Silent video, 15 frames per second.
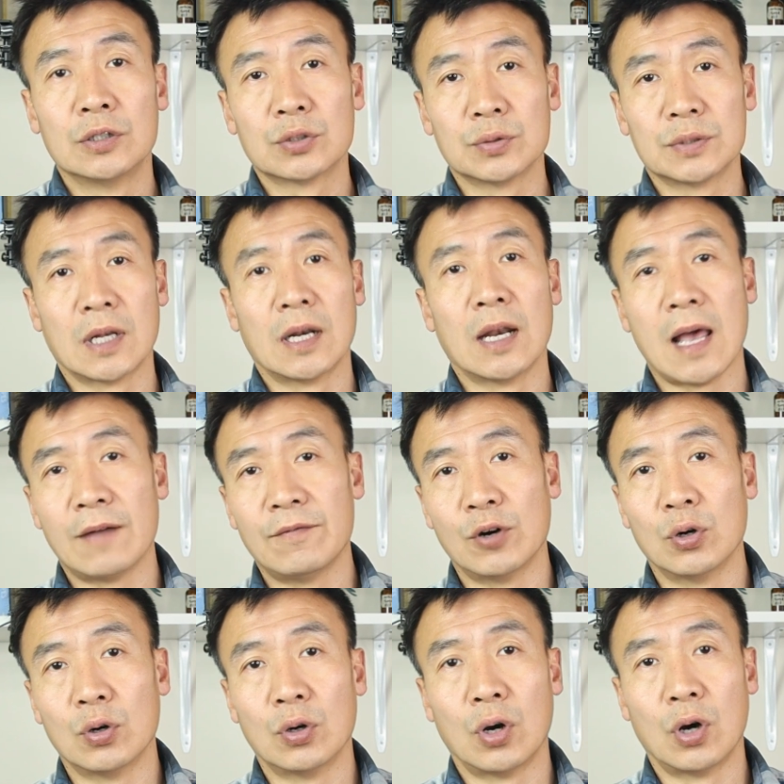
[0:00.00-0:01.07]
to the
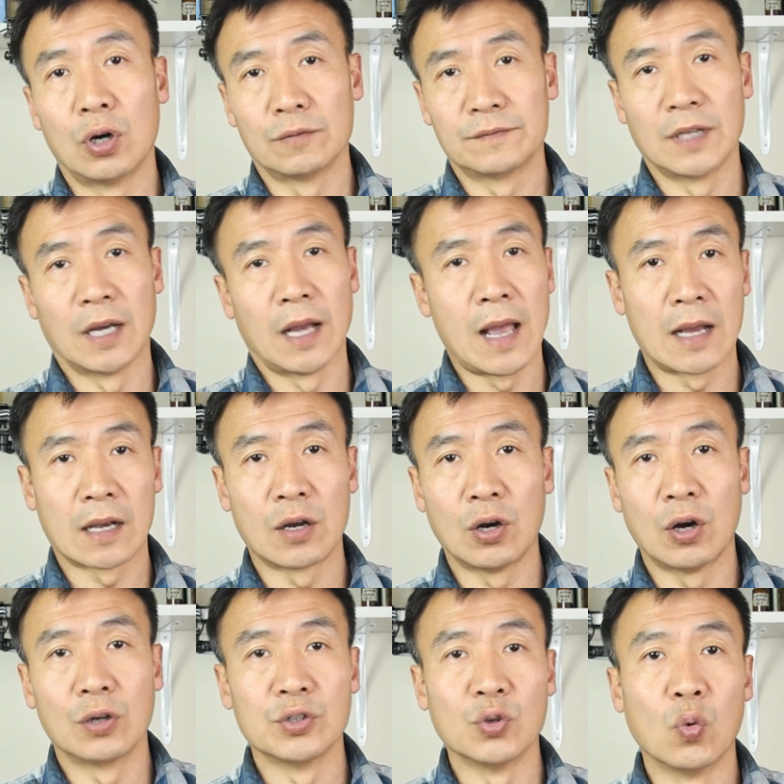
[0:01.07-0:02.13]
level of the
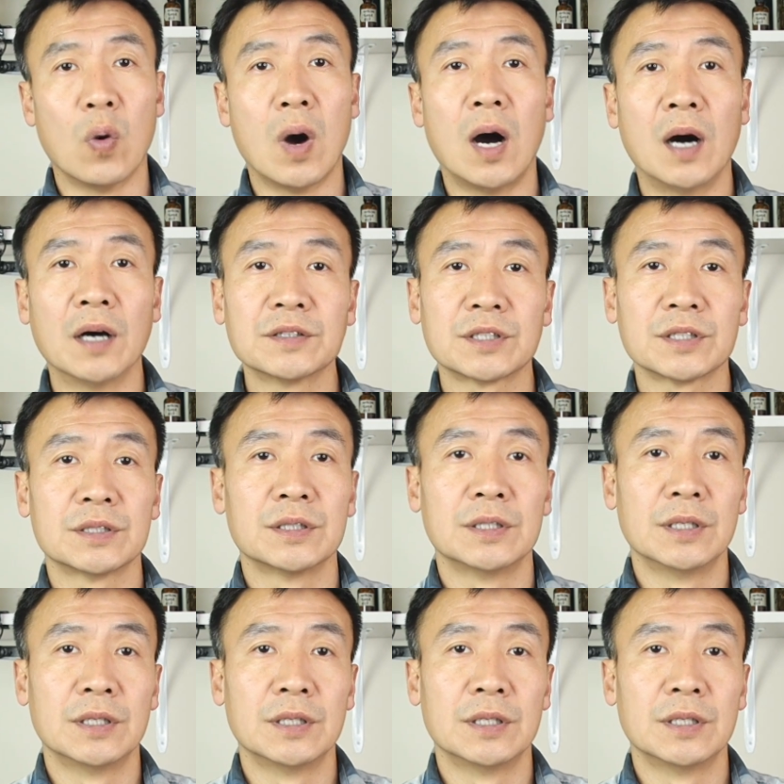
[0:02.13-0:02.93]
alcohol you want.